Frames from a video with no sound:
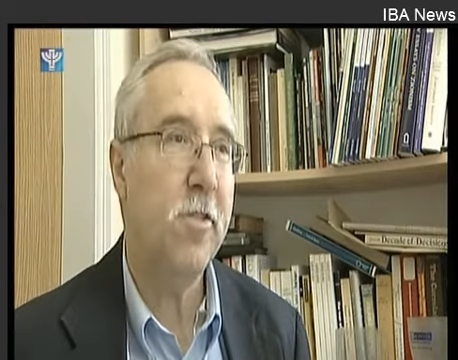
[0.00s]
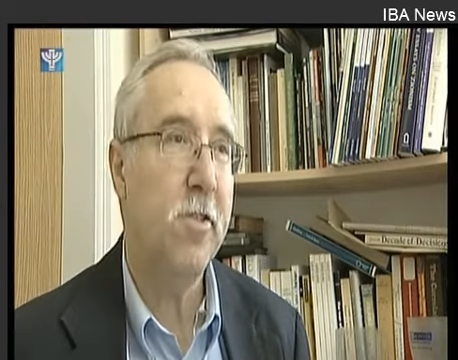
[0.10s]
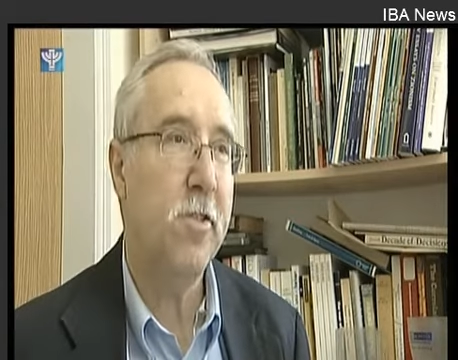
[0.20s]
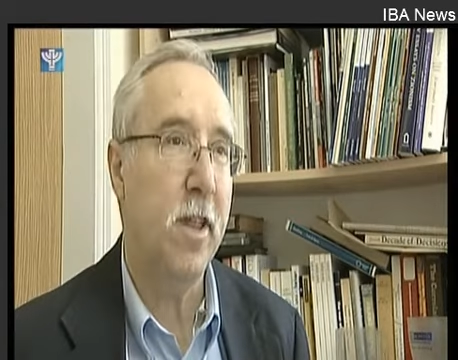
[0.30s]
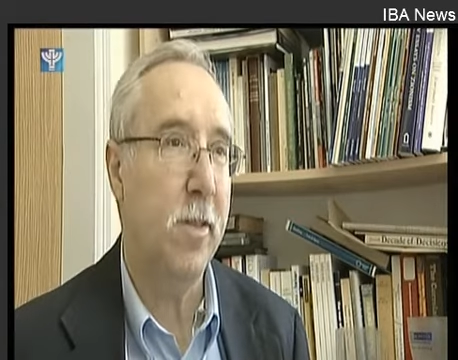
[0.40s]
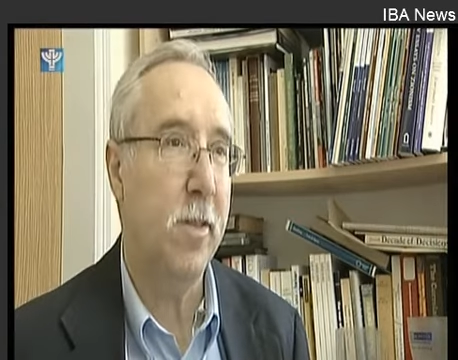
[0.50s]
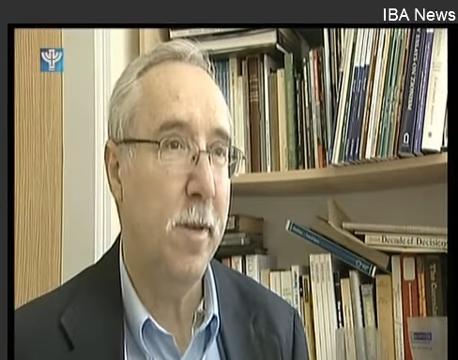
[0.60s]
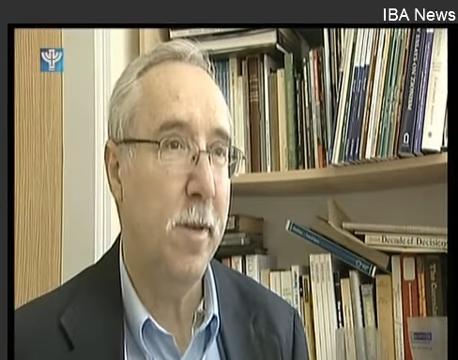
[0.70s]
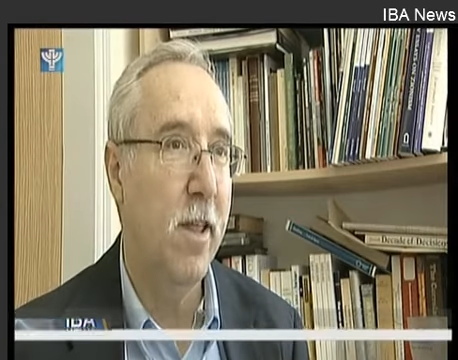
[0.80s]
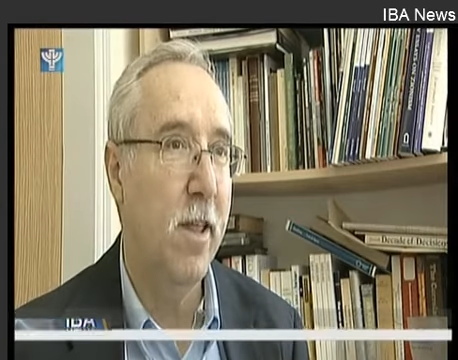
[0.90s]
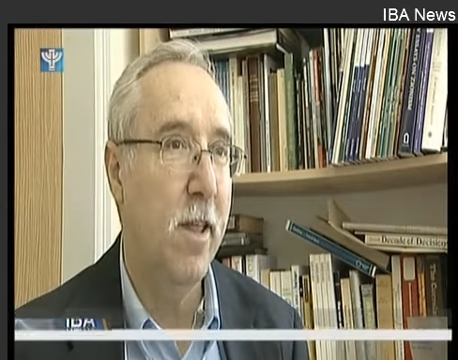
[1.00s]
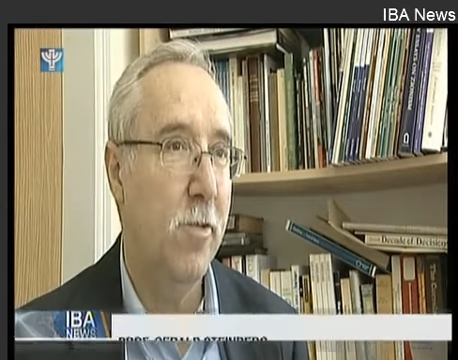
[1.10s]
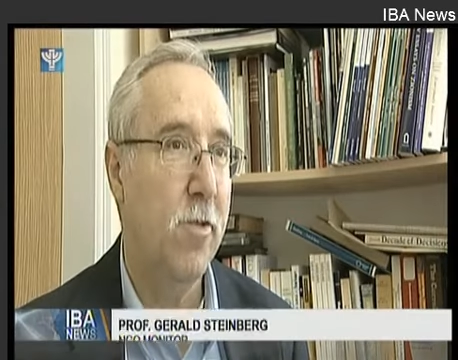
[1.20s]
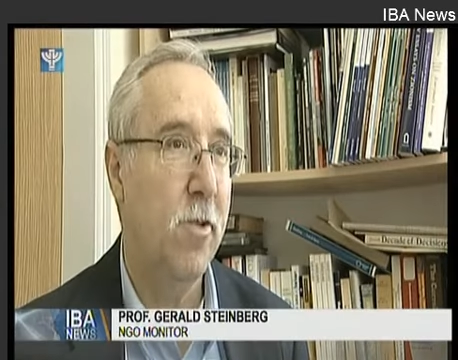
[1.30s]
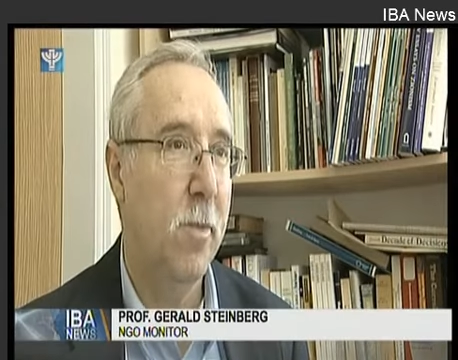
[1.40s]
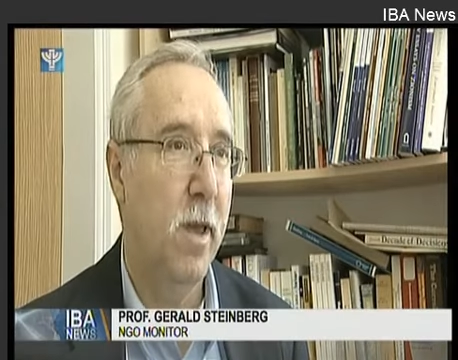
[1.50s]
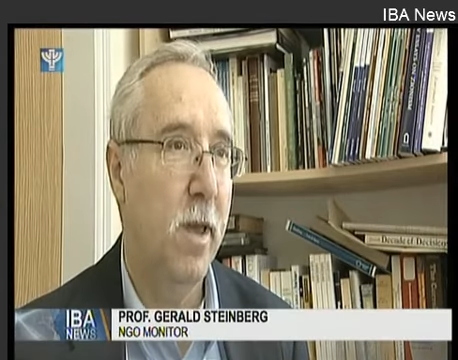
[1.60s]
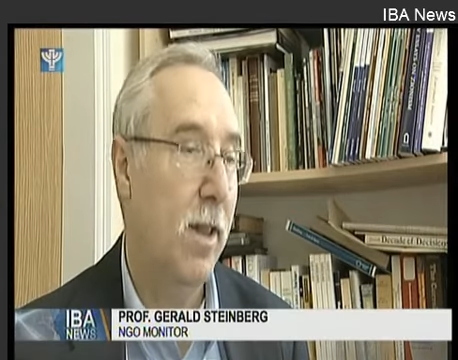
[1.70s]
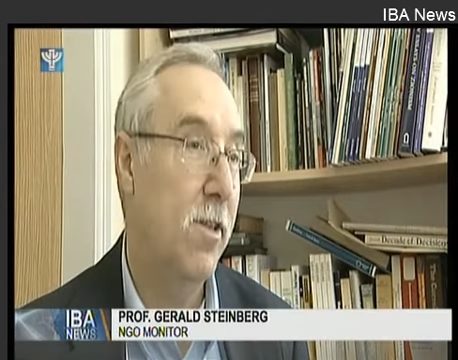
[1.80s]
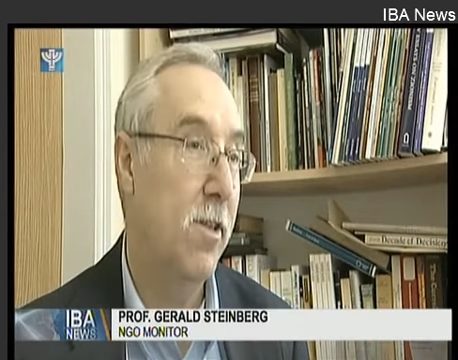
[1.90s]
This was going to be a relatively
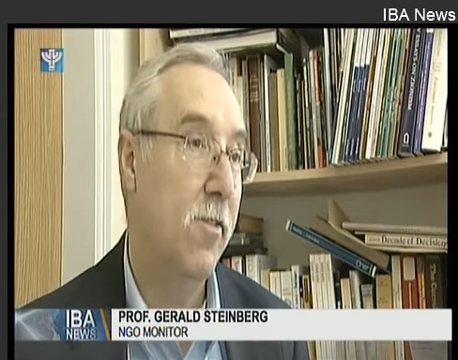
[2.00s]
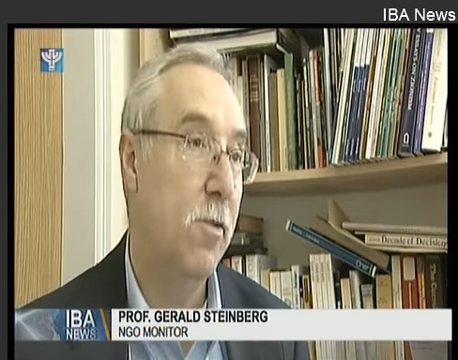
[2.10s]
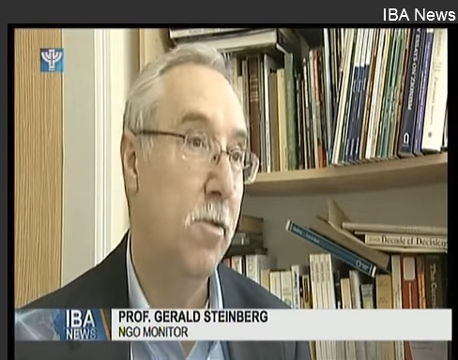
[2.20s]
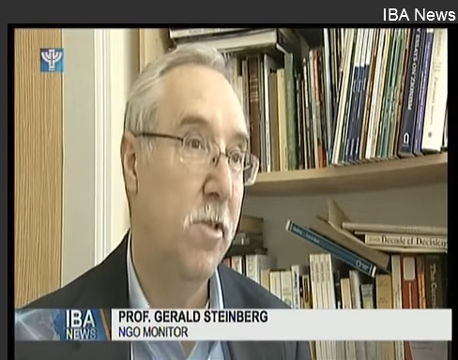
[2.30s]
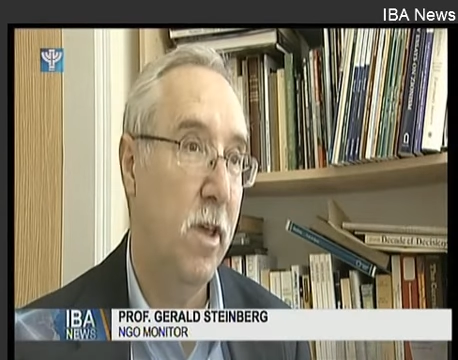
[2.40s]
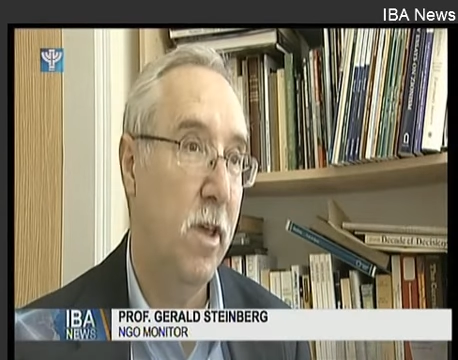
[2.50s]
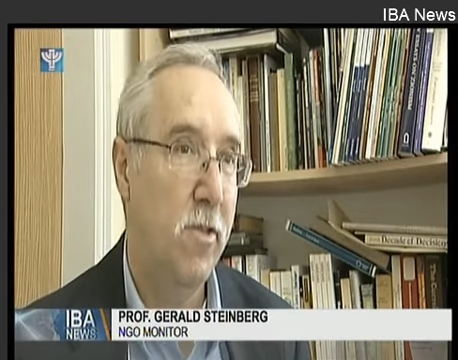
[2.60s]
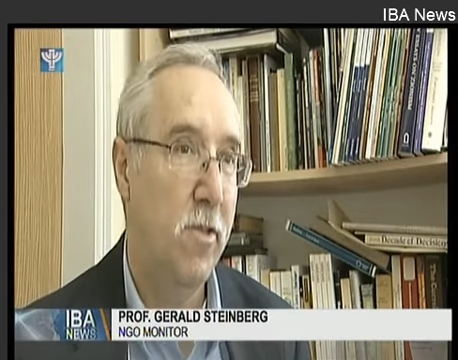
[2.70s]
routine set of meetings.